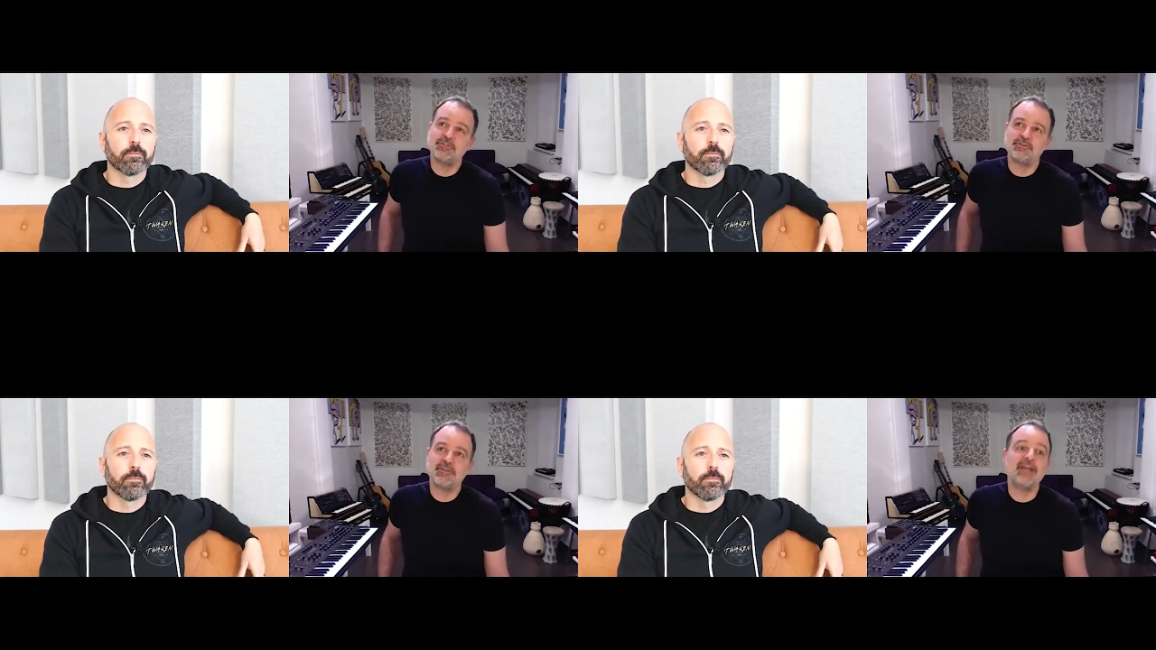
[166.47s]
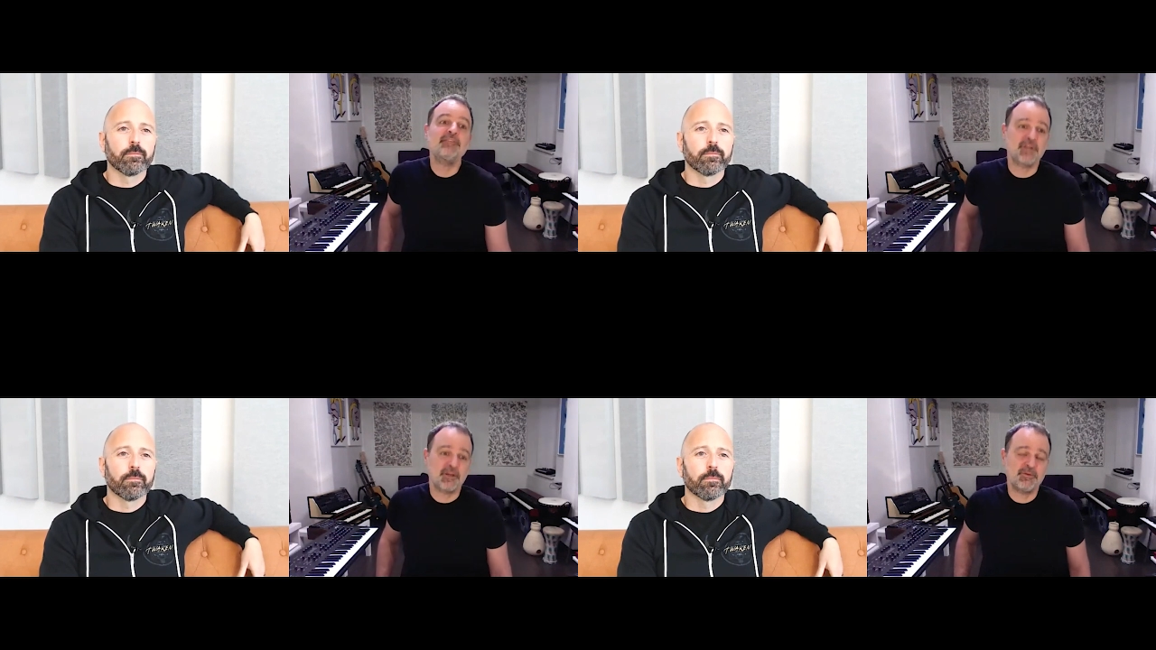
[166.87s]
Speaker 1: to that
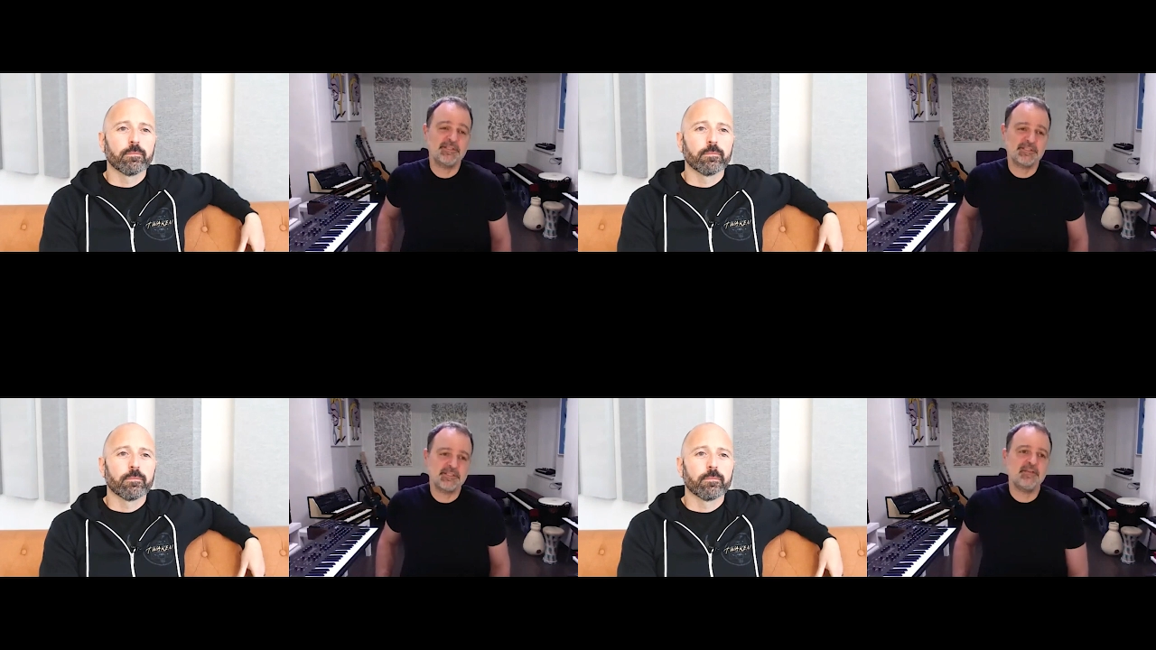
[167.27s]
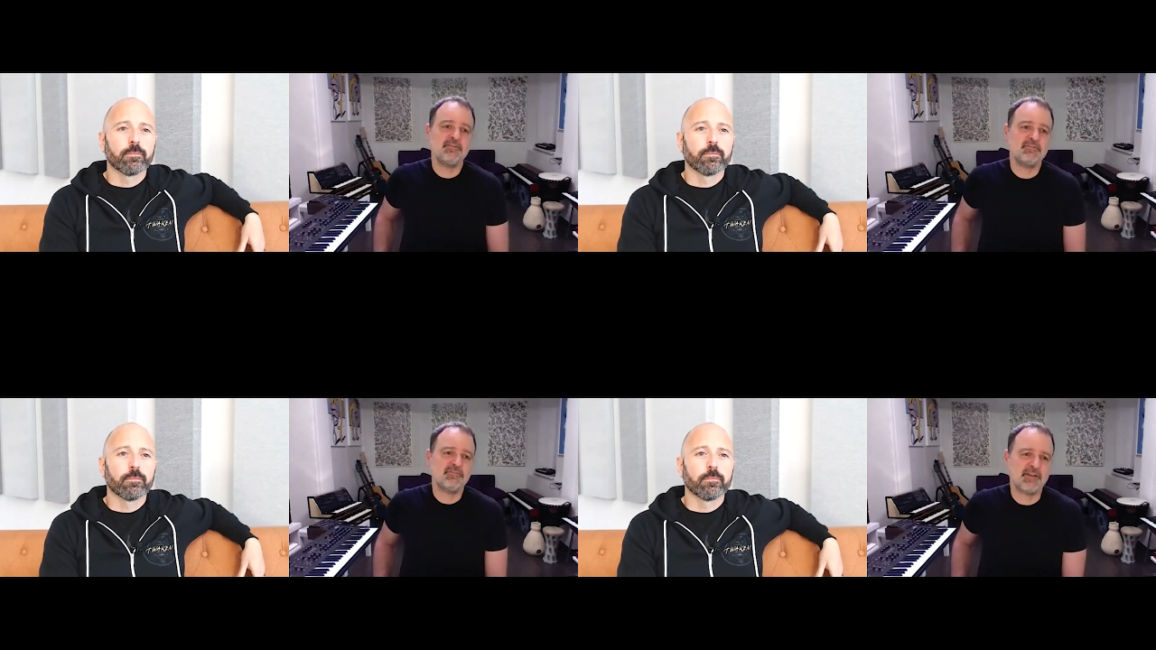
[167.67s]
frequency,
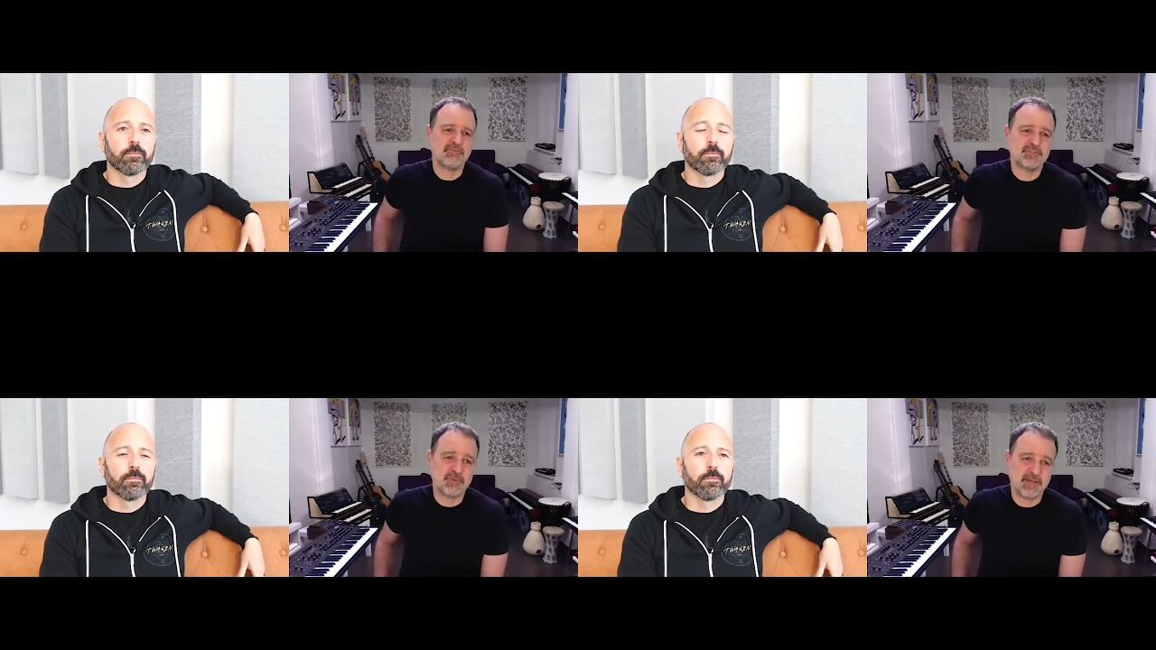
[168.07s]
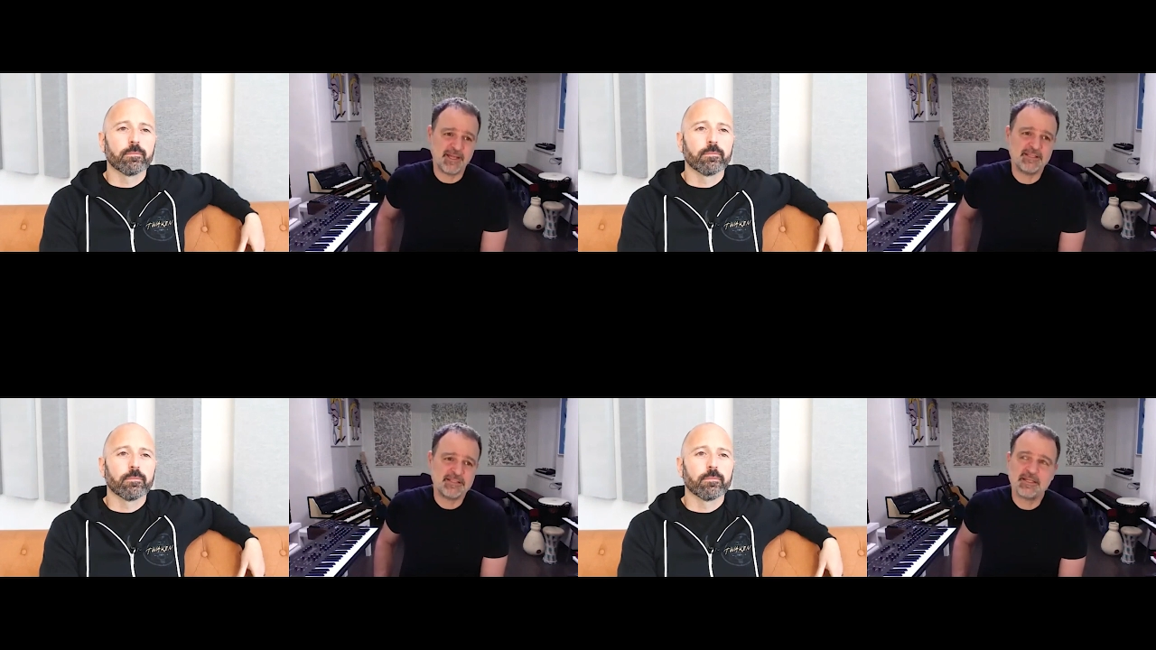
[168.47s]
five to
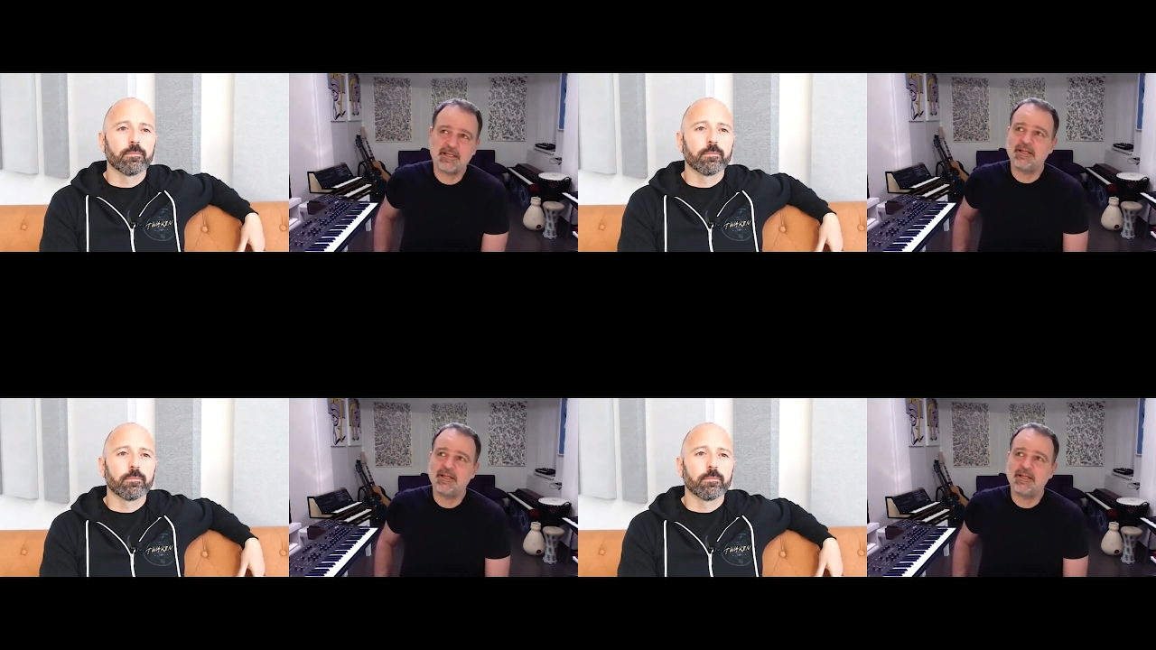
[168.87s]
eight,